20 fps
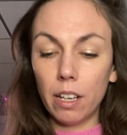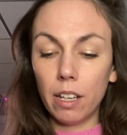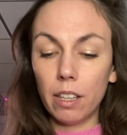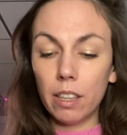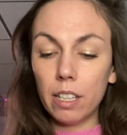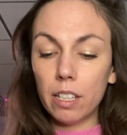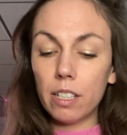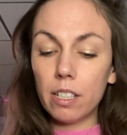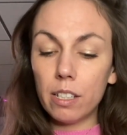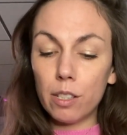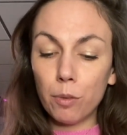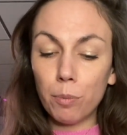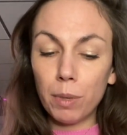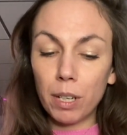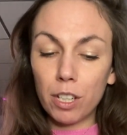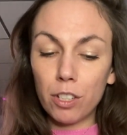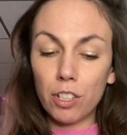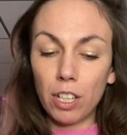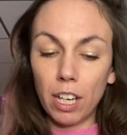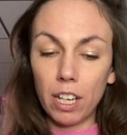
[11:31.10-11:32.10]
this is a
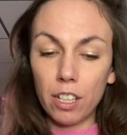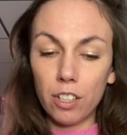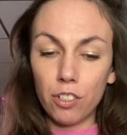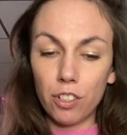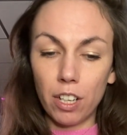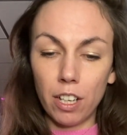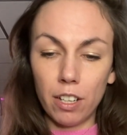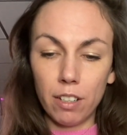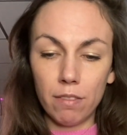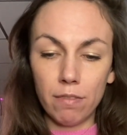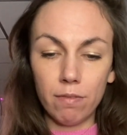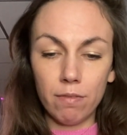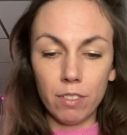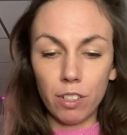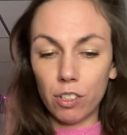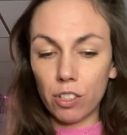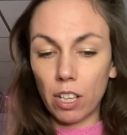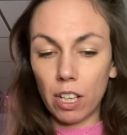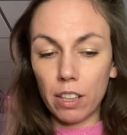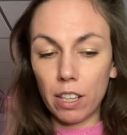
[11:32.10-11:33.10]
big change, and
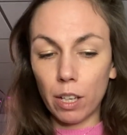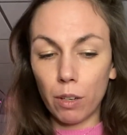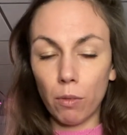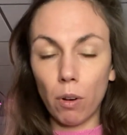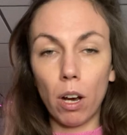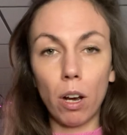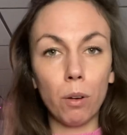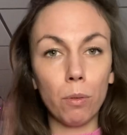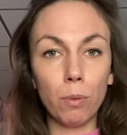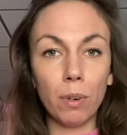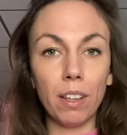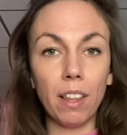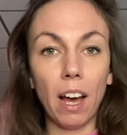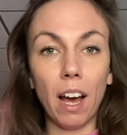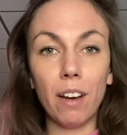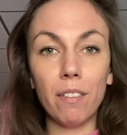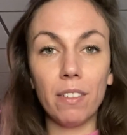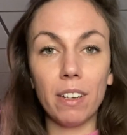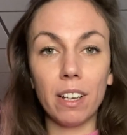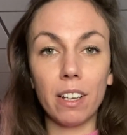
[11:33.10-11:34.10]
there's nothing wrong with
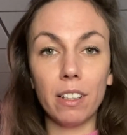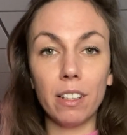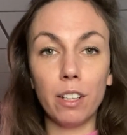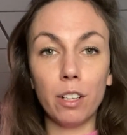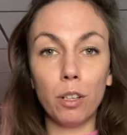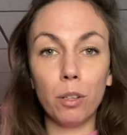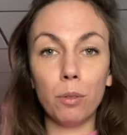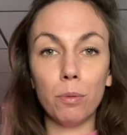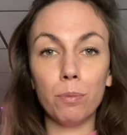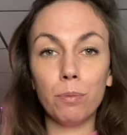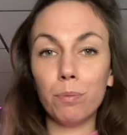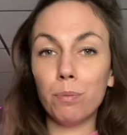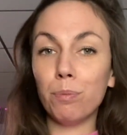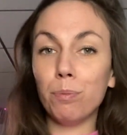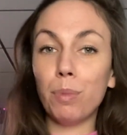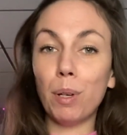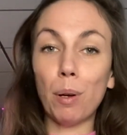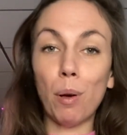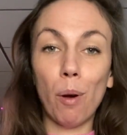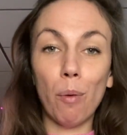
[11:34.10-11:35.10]
having a little
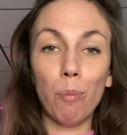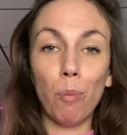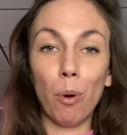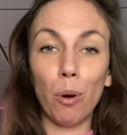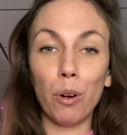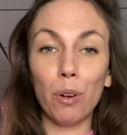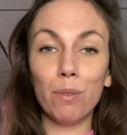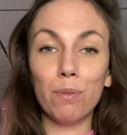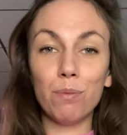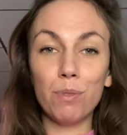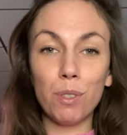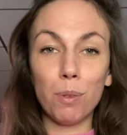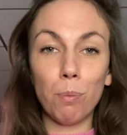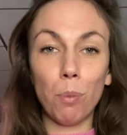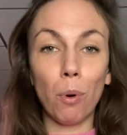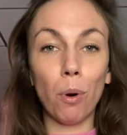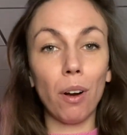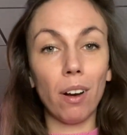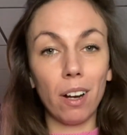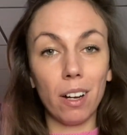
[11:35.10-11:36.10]
bit more
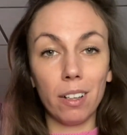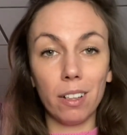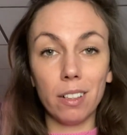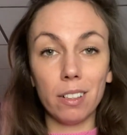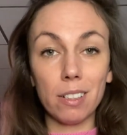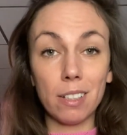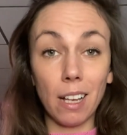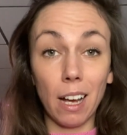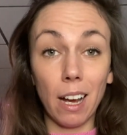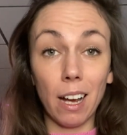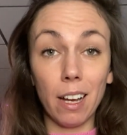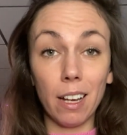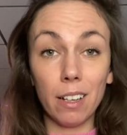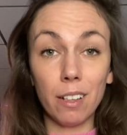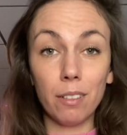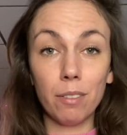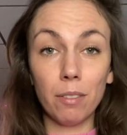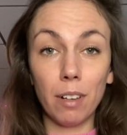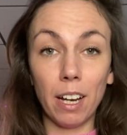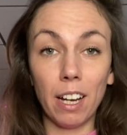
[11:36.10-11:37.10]
support on your side,
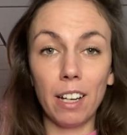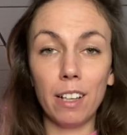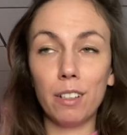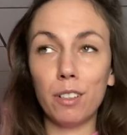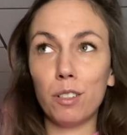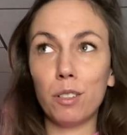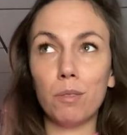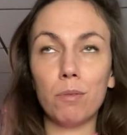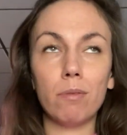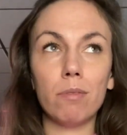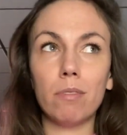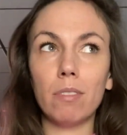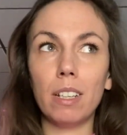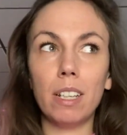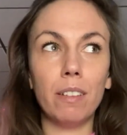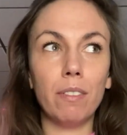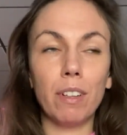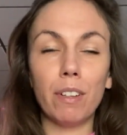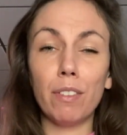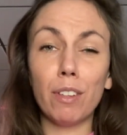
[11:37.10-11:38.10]
right?
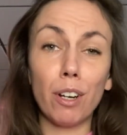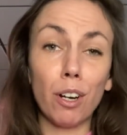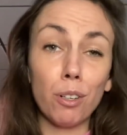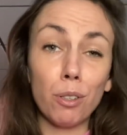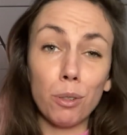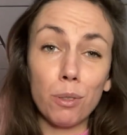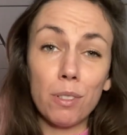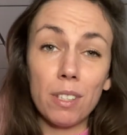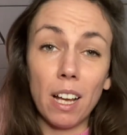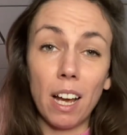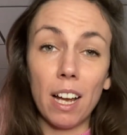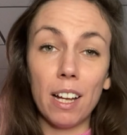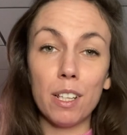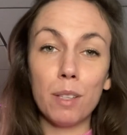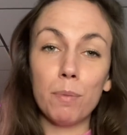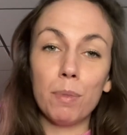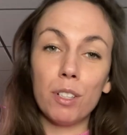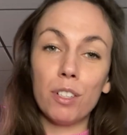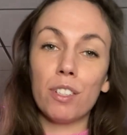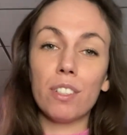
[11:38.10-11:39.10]
Even if there are no sides,
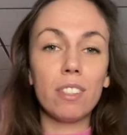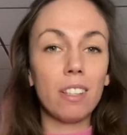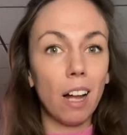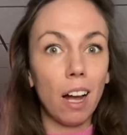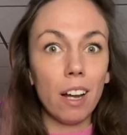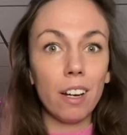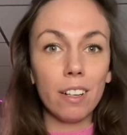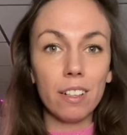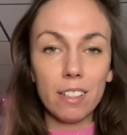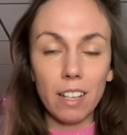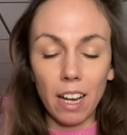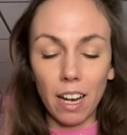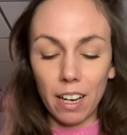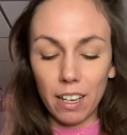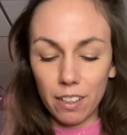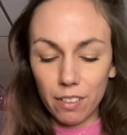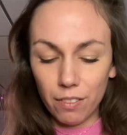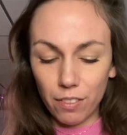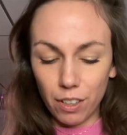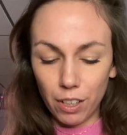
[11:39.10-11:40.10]
but just on your
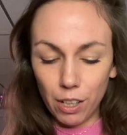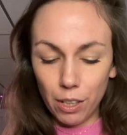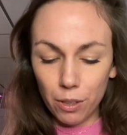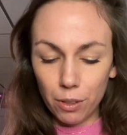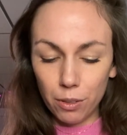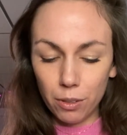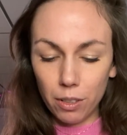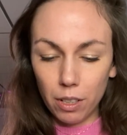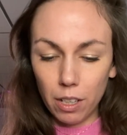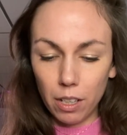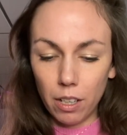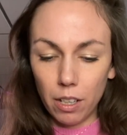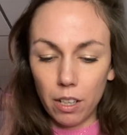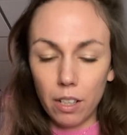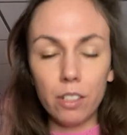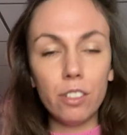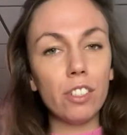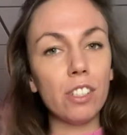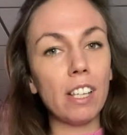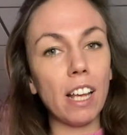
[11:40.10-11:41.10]
side for you
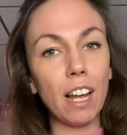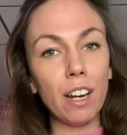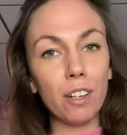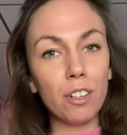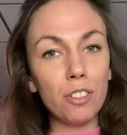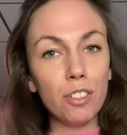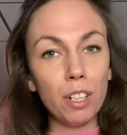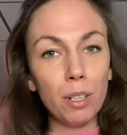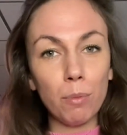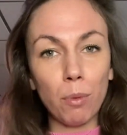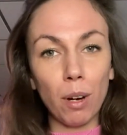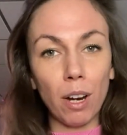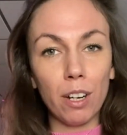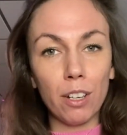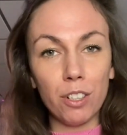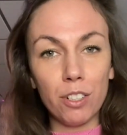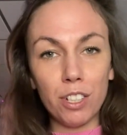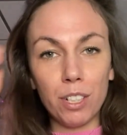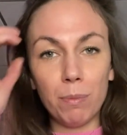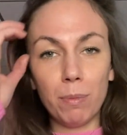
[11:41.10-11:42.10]
just energy, more
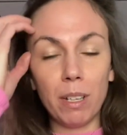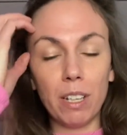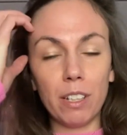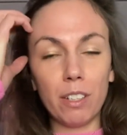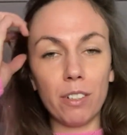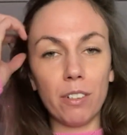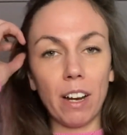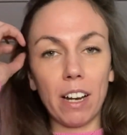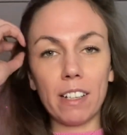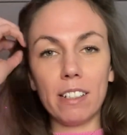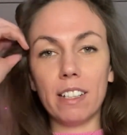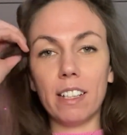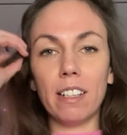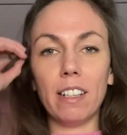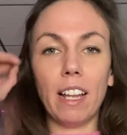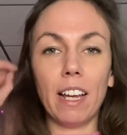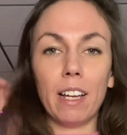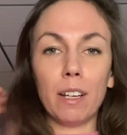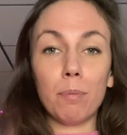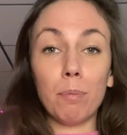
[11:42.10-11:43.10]
energy being directed
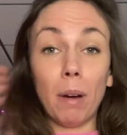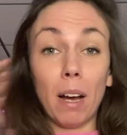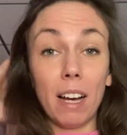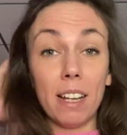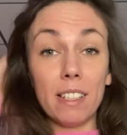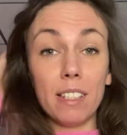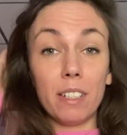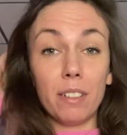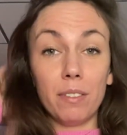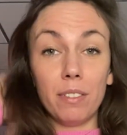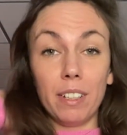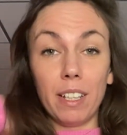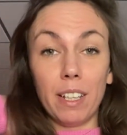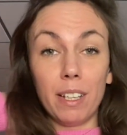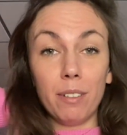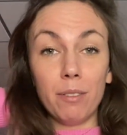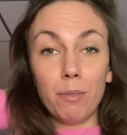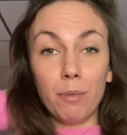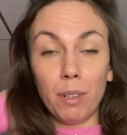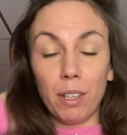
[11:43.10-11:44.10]
like positively
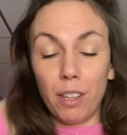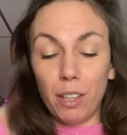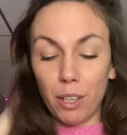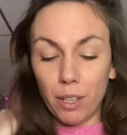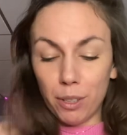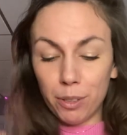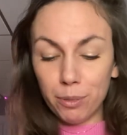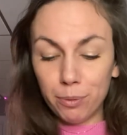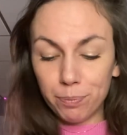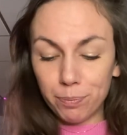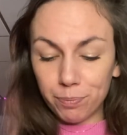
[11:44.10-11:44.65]
with you,